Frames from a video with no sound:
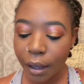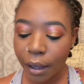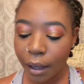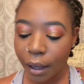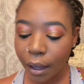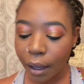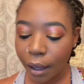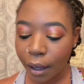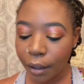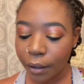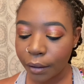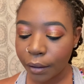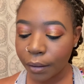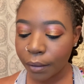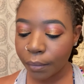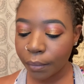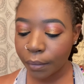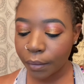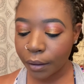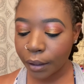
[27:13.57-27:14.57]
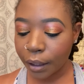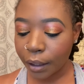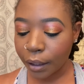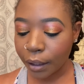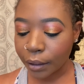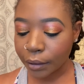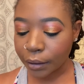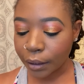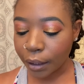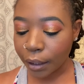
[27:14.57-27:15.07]
I know that
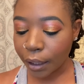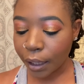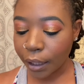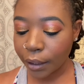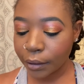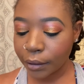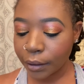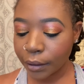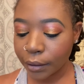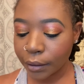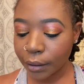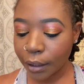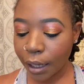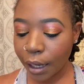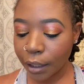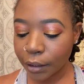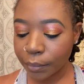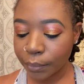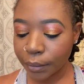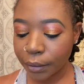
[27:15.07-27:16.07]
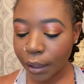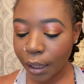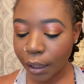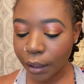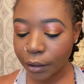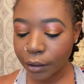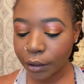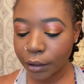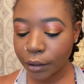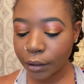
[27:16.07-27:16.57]
as a licensed
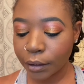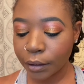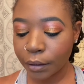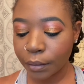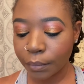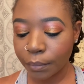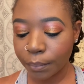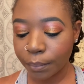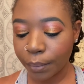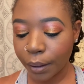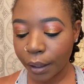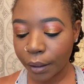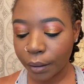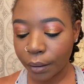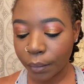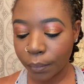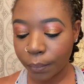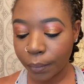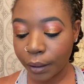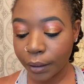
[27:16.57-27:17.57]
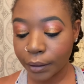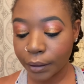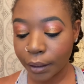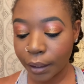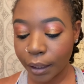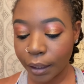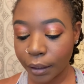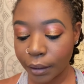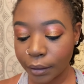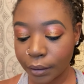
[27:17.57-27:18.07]
cosmetologist by the
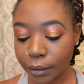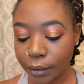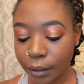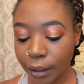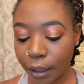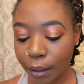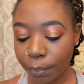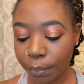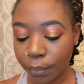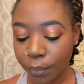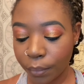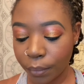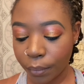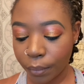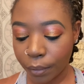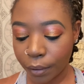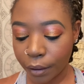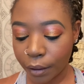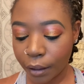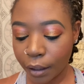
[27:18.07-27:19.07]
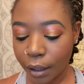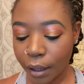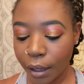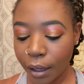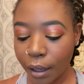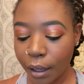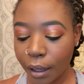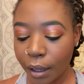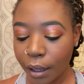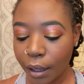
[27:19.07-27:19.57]
Louisiana State Board,
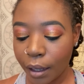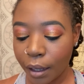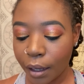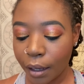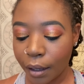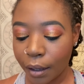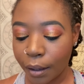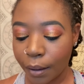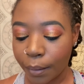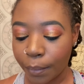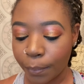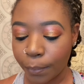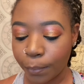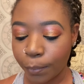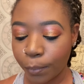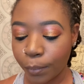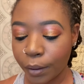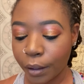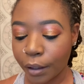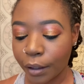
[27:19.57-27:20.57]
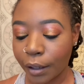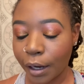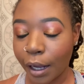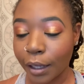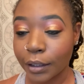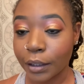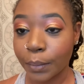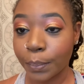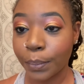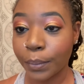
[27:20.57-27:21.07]
we're
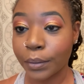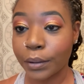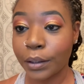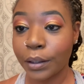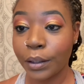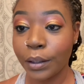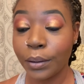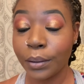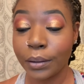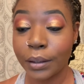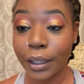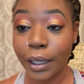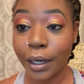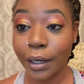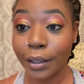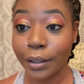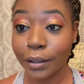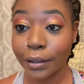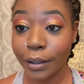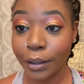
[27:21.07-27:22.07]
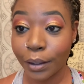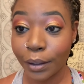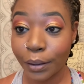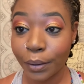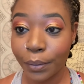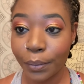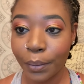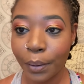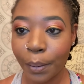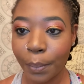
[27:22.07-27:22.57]
not supposed to use hair
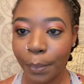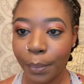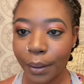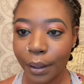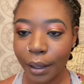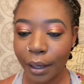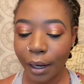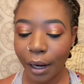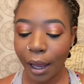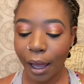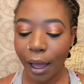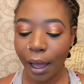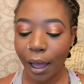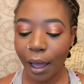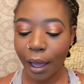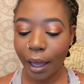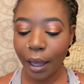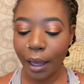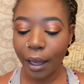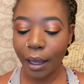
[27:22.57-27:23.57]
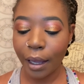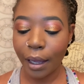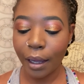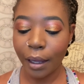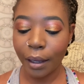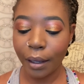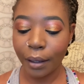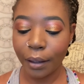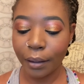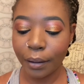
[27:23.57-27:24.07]
glue, but
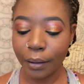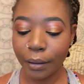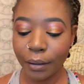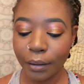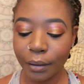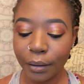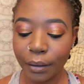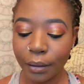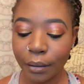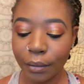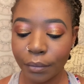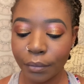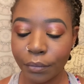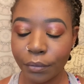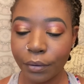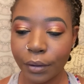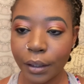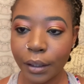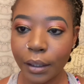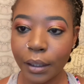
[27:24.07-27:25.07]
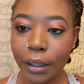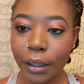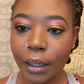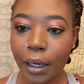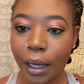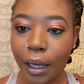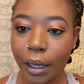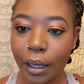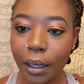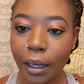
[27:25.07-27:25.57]
I really
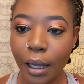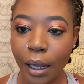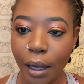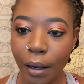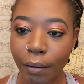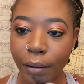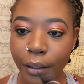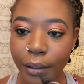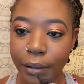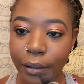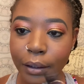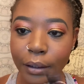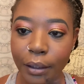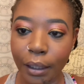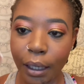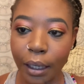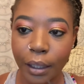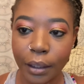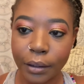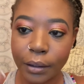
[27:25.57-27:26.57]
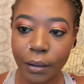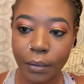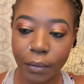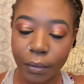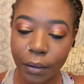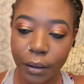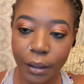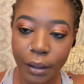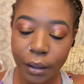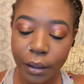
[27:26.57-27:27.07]
like how it stays
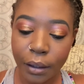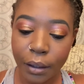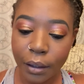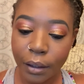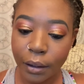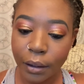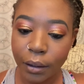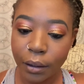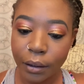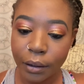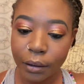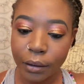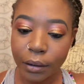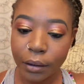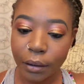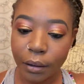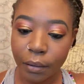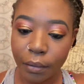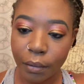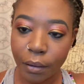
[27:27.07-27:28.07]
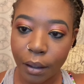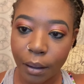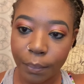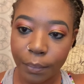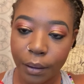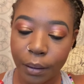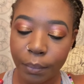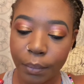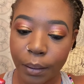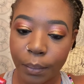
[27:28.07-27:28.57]
on. So I'm
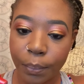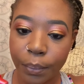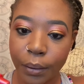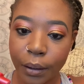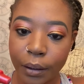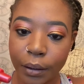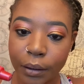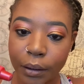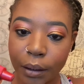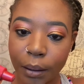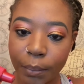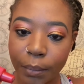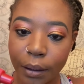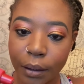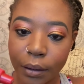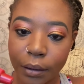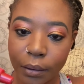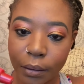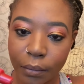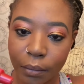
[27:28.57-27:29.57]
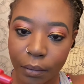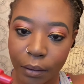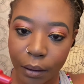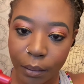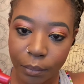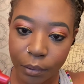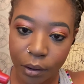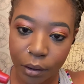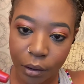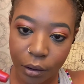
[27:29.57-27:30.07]
going to be putting some of this on.
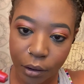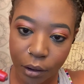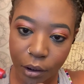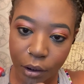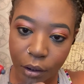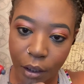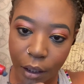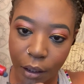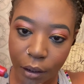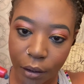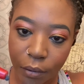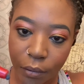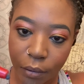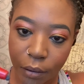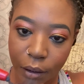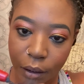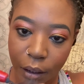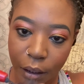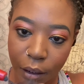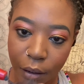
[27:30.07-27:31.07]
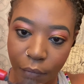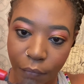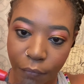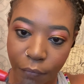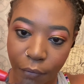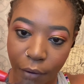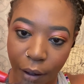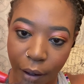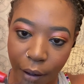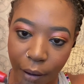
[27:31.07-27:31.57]
I'm trying to do it in
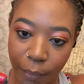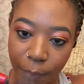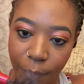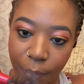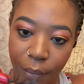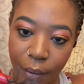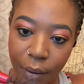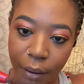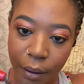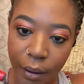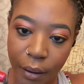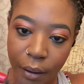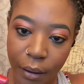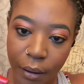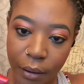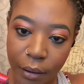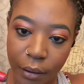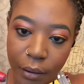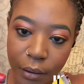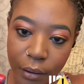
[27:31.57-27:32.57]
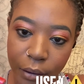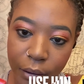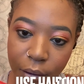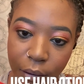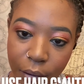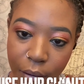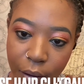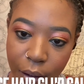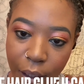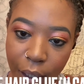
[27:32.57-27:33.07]
frame so
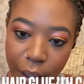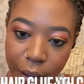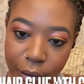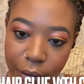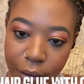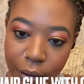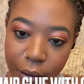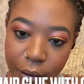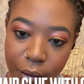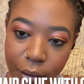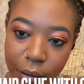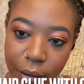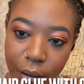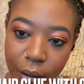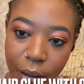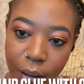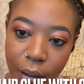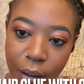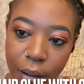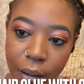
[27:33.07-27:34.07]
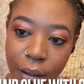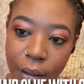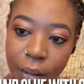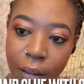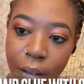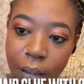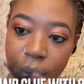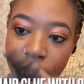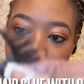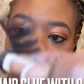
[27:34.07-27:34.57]
you guys can see.
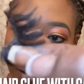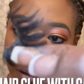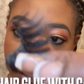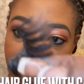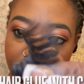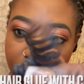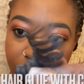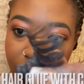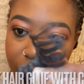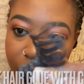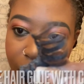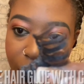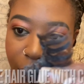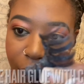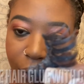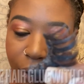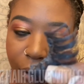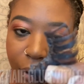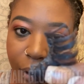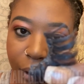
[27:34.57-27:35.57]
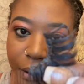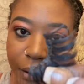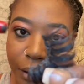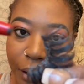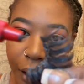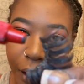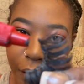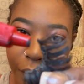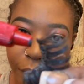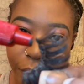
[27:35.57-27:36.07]
Okay, that's
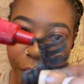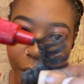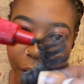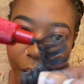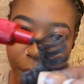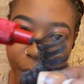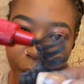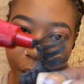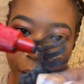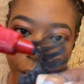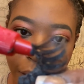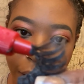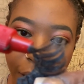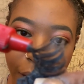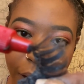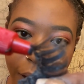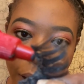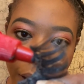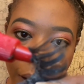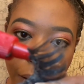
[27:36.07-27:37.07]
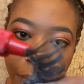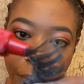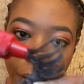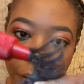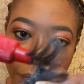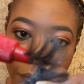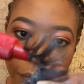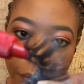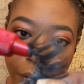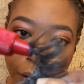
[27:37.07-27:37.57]
not in frame. All right, now we're
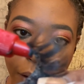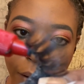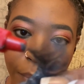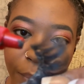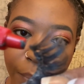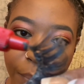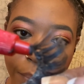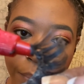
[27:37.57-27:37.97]
in frame.